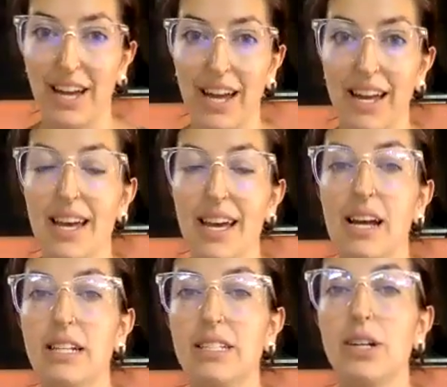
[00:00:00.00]
Okay,
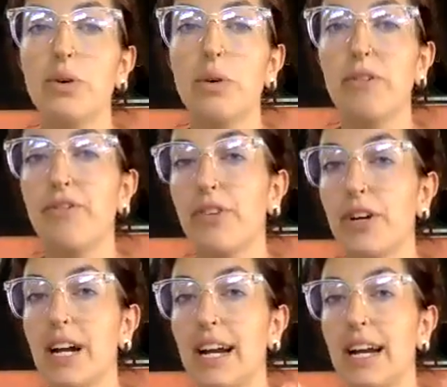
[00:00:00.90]
so
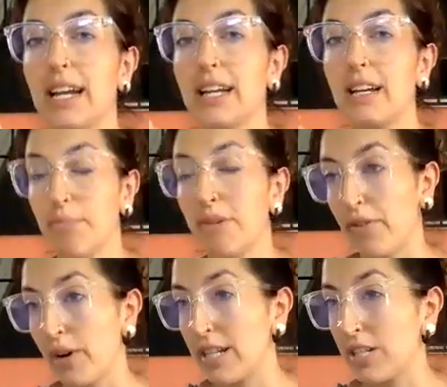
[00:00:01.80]
before I
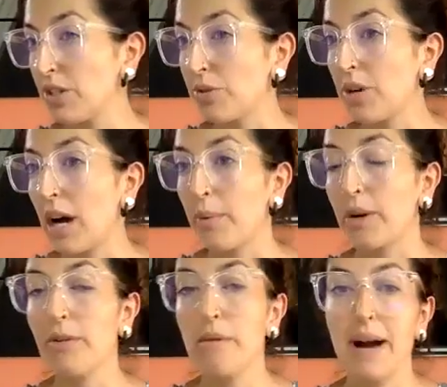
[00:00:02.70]
do, I
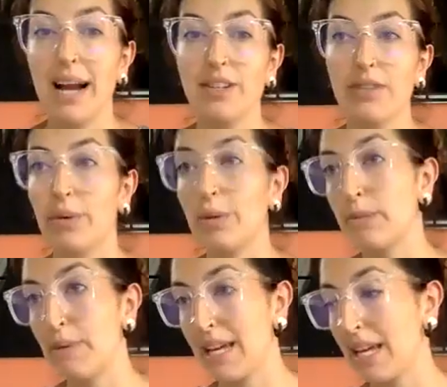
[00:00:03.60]
want to remind you that
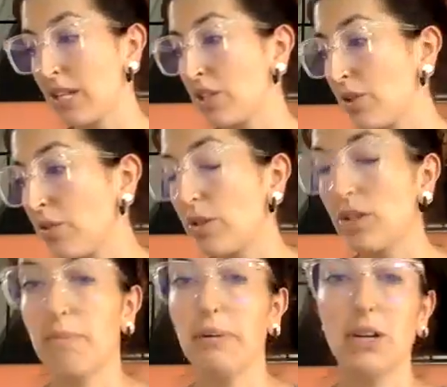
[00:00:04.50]
we're speaking to
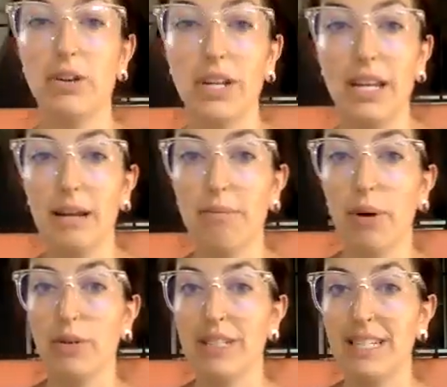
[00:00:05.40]
the purity and
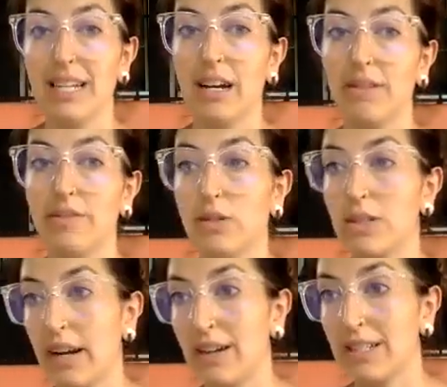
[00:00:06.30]
potency of
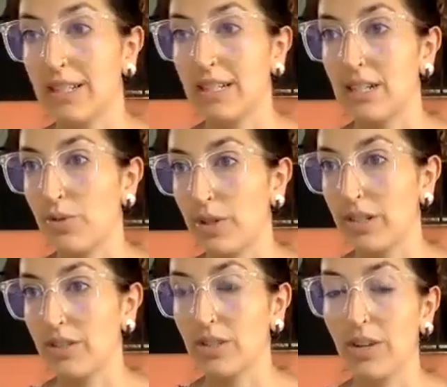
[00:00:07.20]
doTERRA's essential
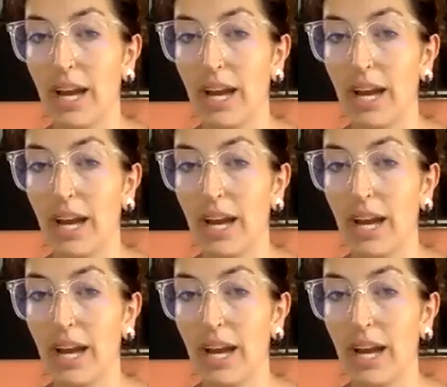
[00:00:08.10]
oils.